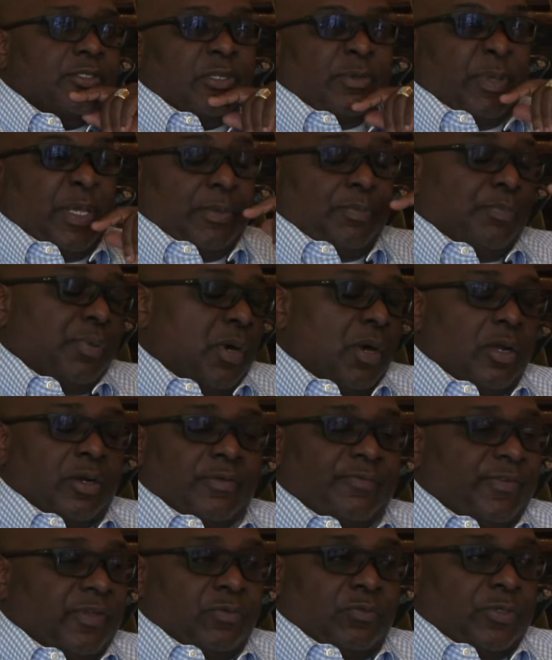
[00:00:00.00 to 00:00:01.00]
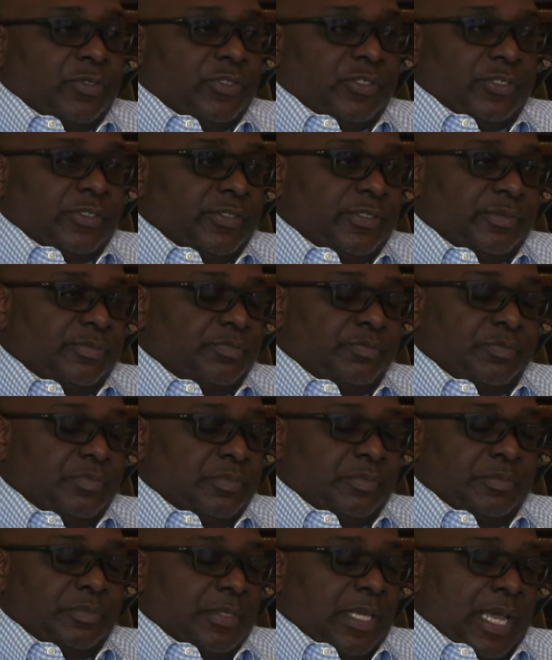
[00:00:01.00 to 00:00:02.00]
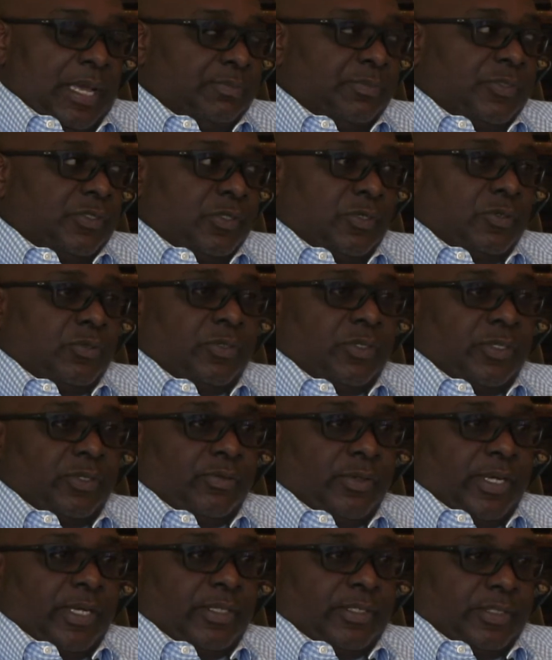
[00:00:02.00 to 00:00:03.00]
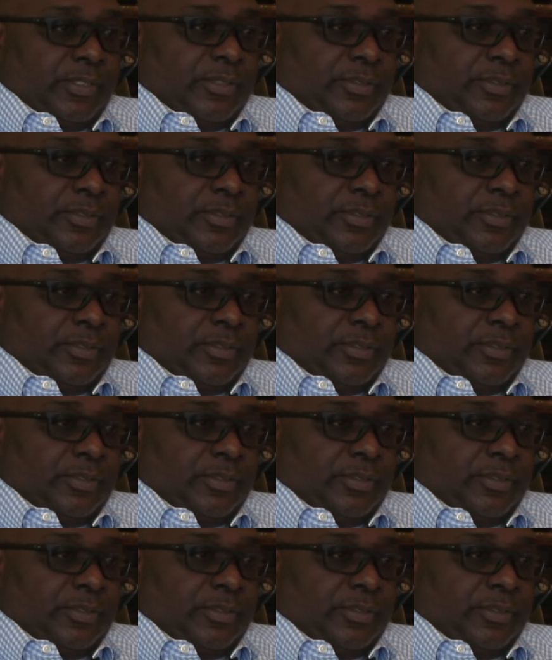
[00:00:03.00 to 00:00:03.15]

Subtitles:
to be a part of it was just absolutely great.